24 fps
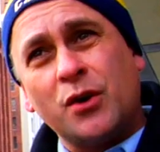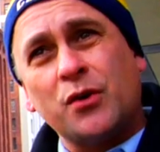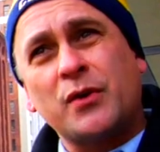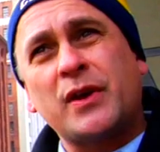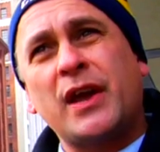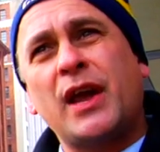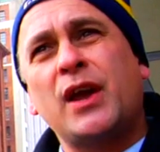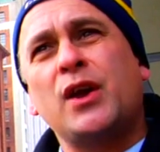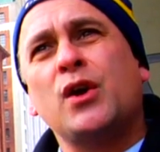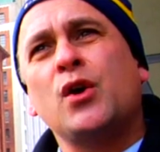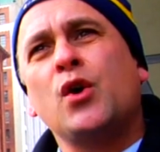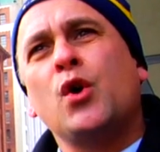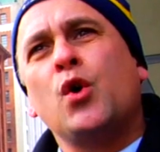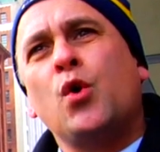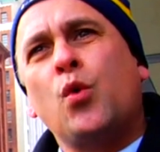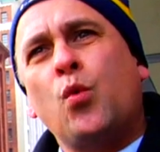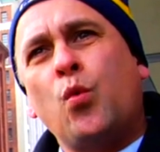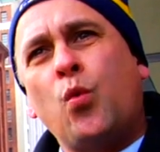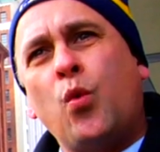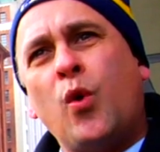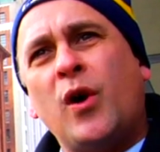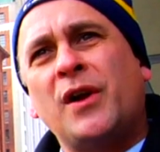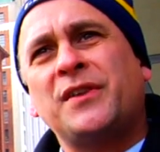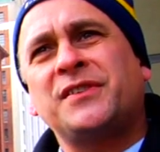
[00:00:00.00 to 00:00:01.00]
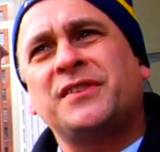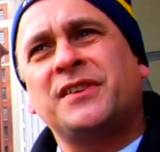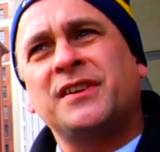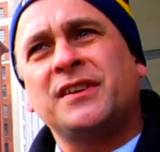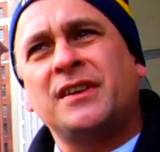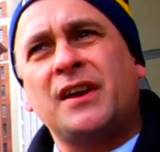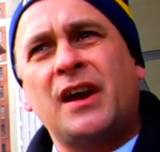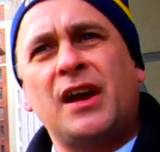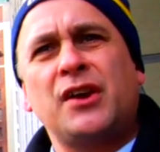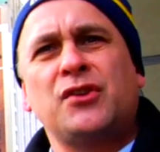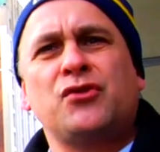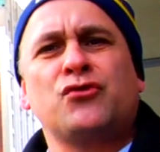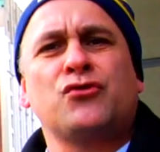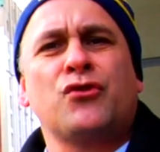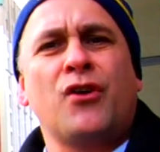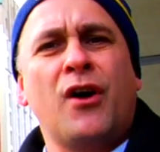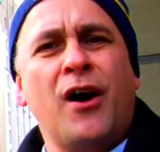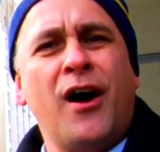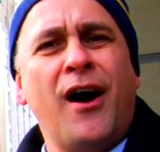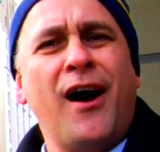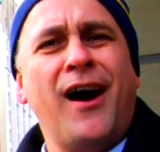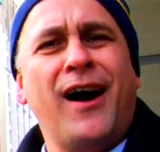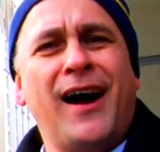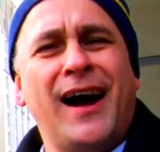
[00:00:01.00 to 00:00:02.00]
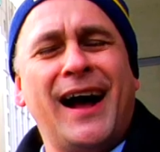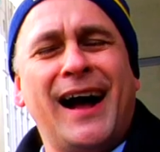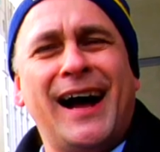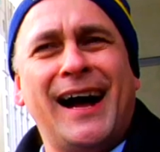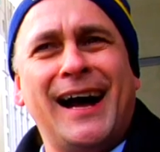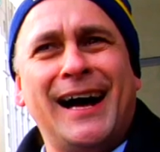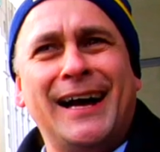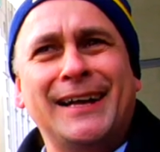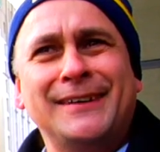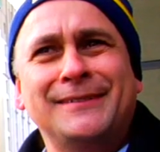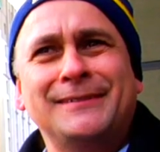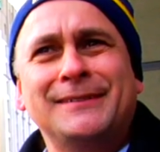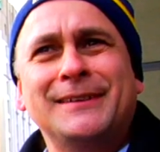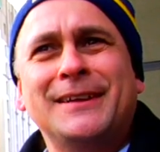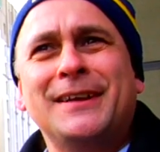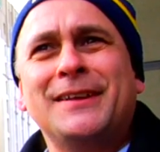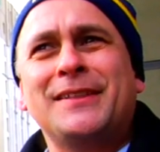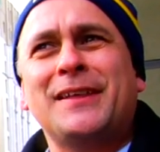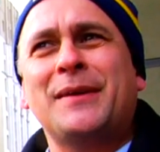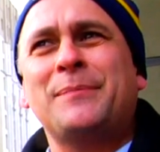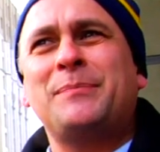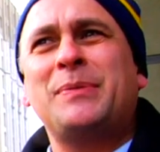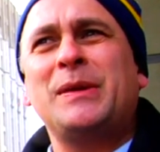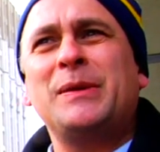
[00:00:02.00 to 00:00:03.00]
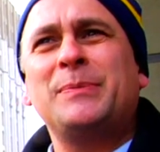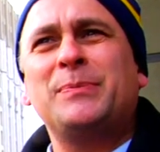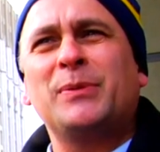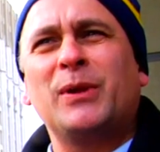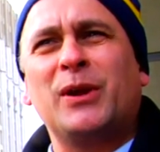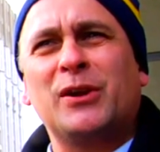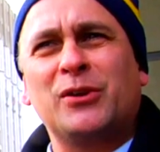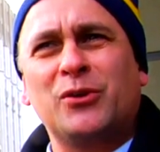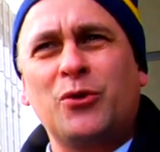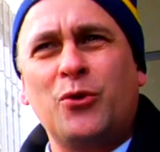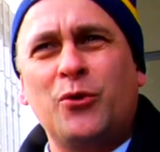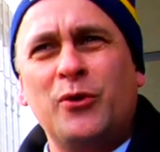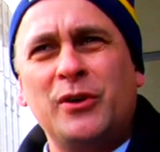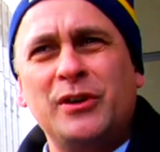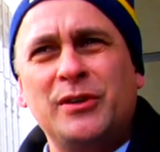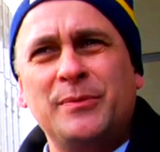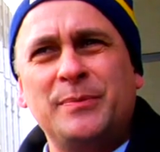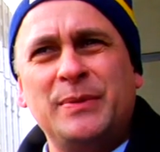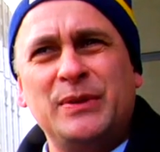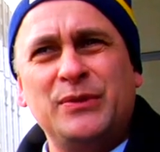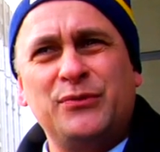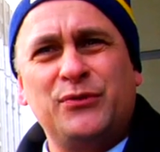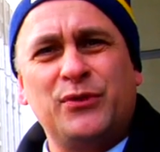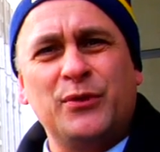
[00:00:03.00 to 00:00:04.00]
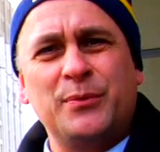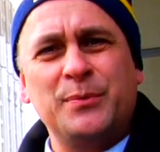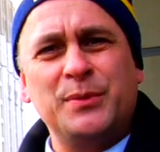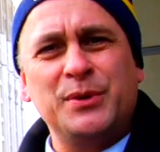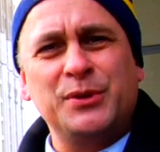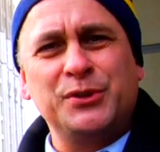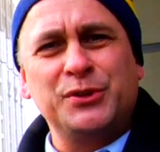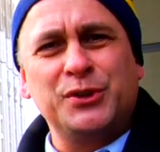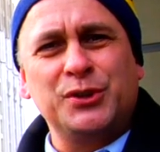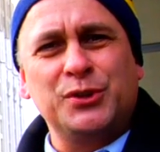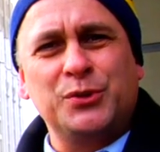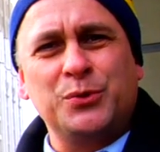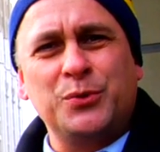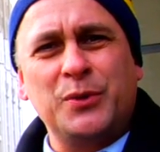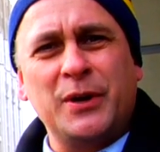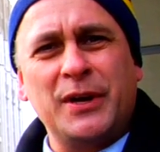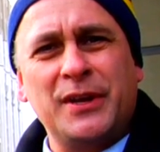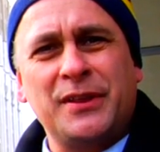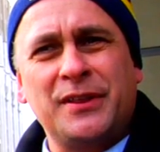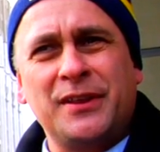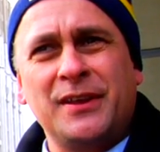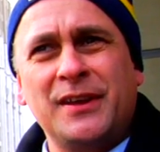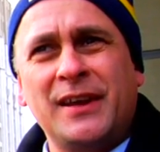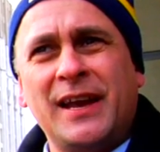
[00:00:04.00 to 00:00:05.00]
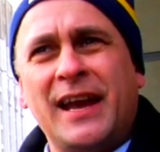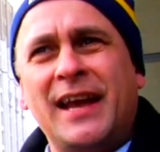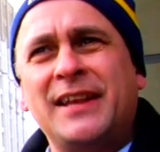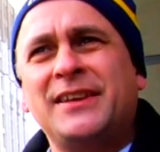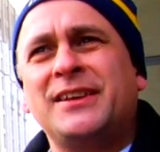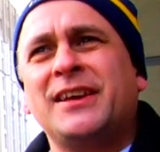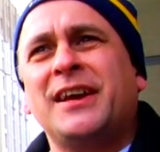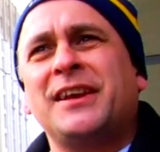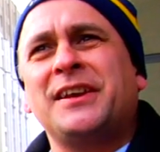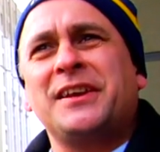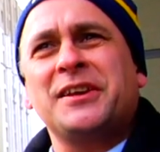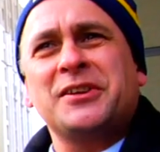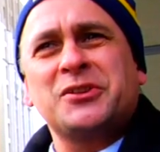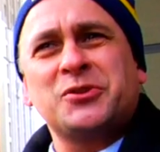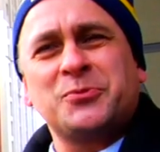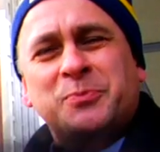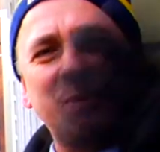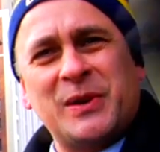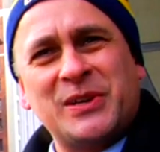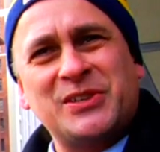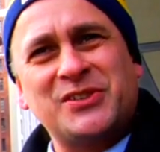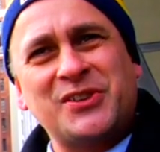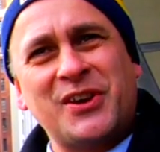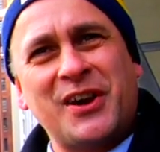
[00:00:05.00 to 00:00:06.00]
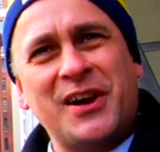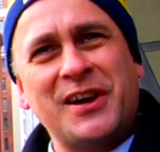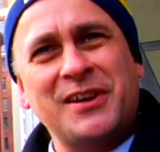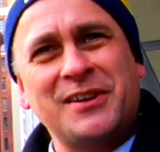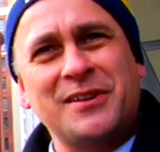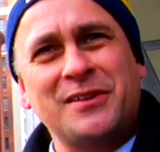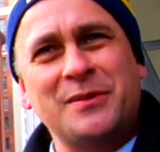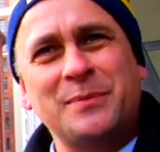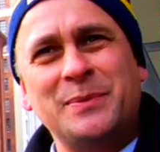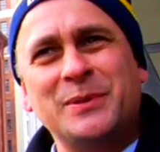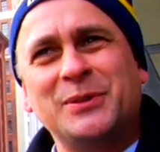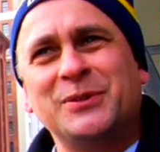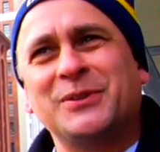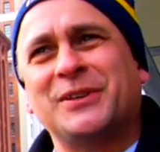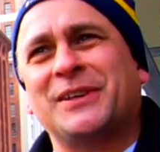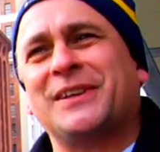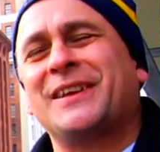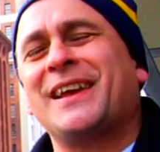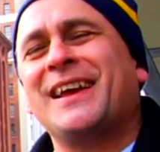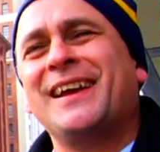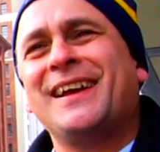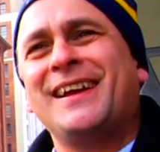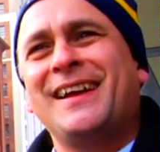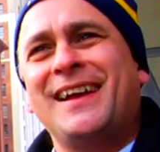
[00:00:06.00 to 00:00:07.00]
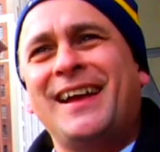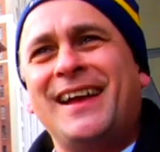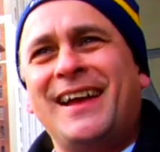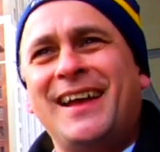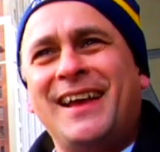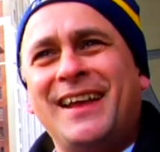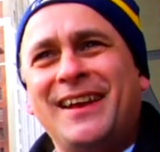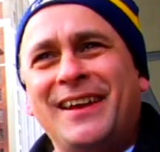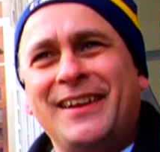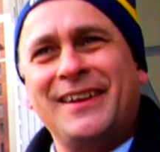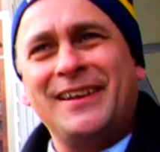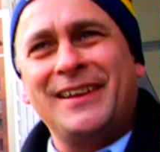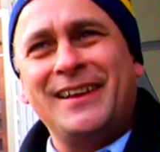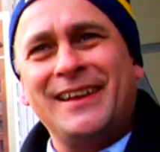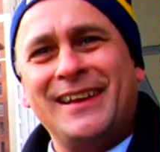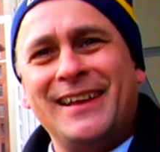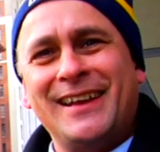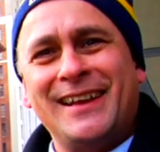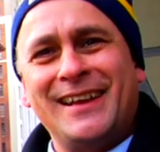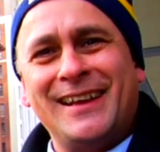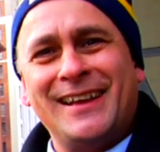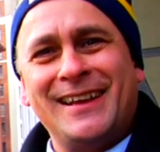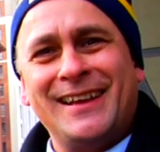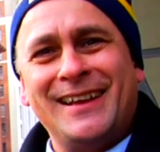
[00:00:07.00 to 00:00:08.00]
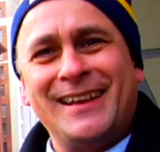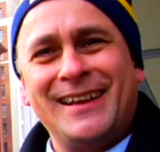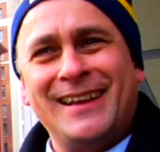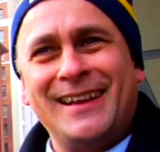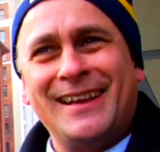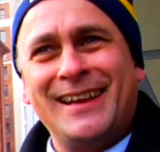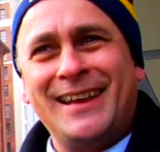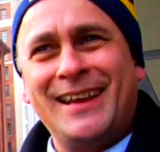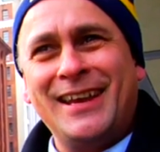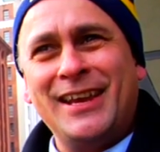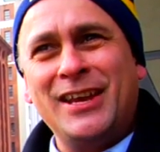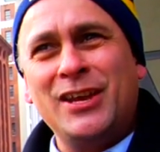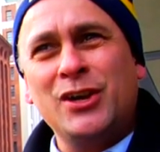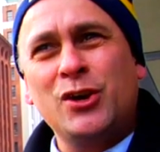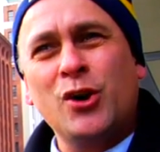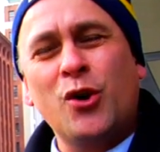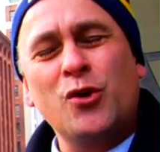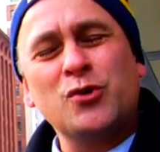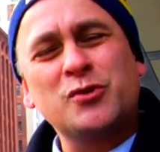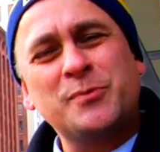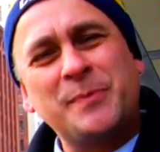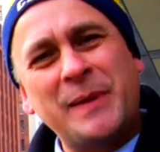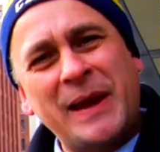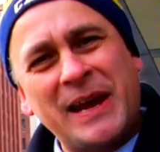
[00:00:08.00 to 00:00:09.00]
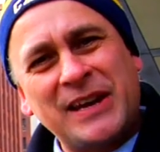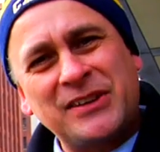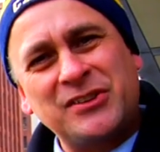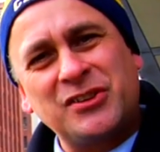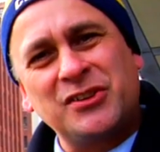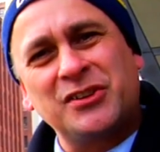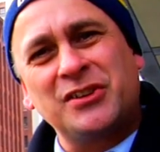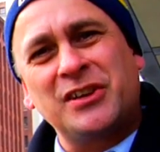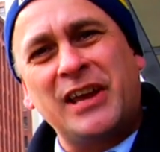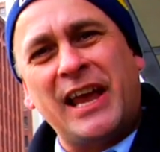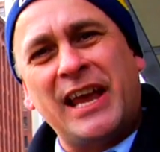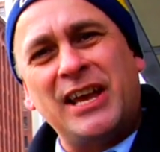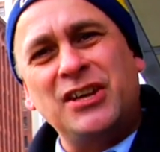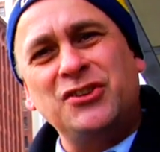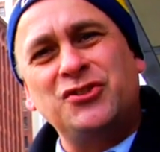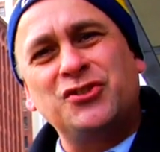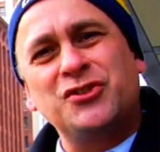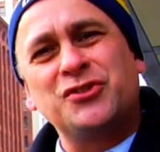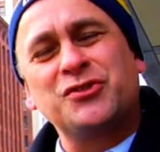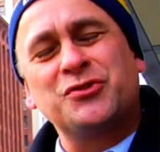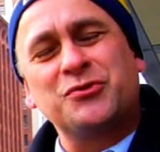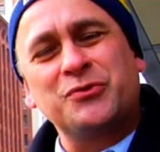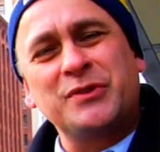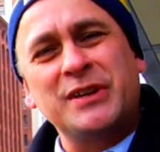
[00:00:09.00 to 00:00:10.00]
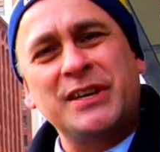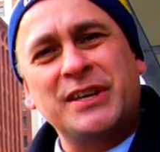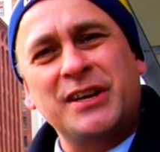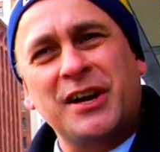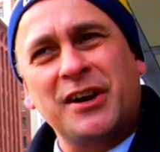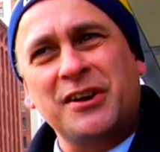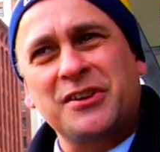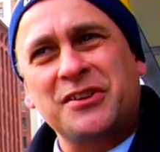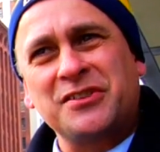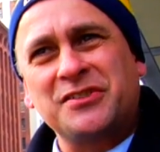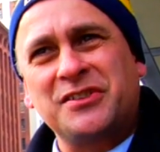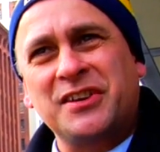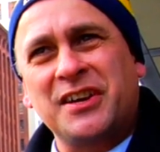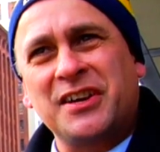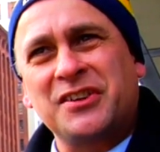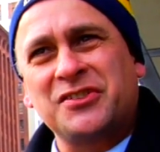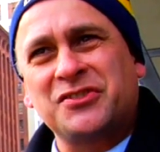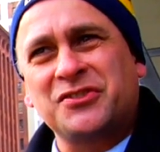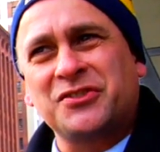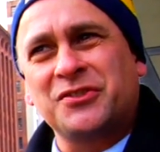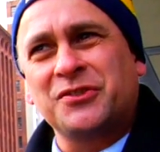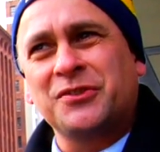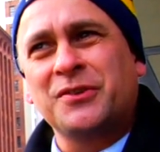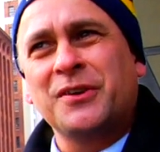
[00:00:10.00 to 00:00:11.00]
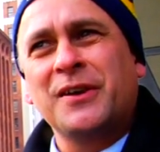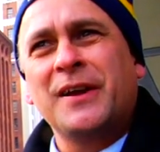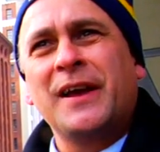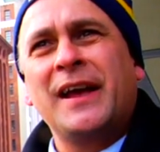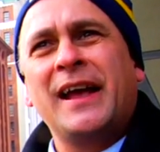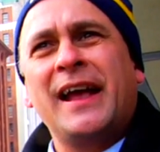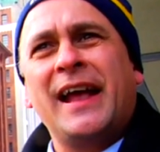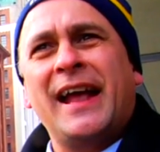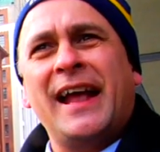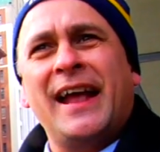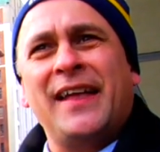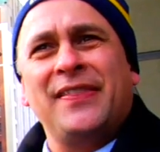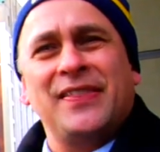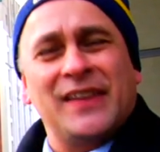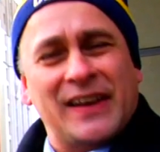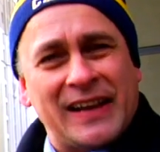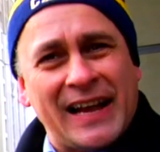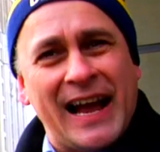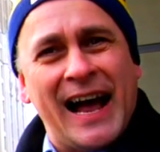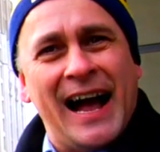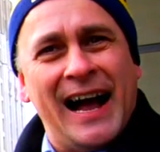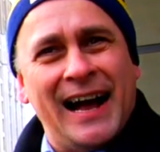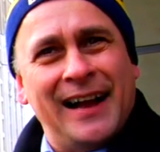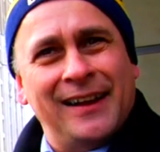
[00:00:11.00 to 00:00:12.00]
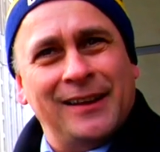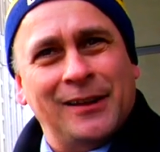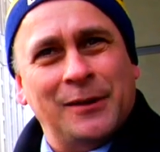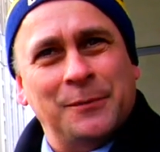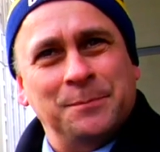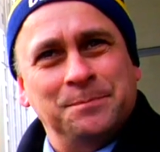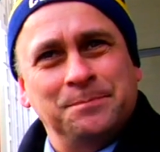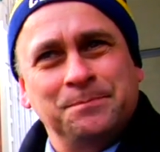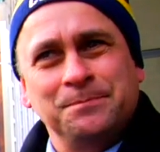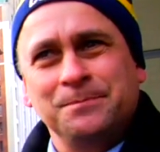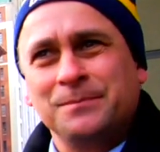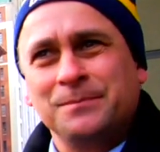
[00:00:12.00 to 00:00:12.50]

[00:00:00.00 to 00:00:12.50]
okay, what can I draw on that people are going to be familiar with and yet express the height of the building? And he goes back to ancient Greek architecture and the column.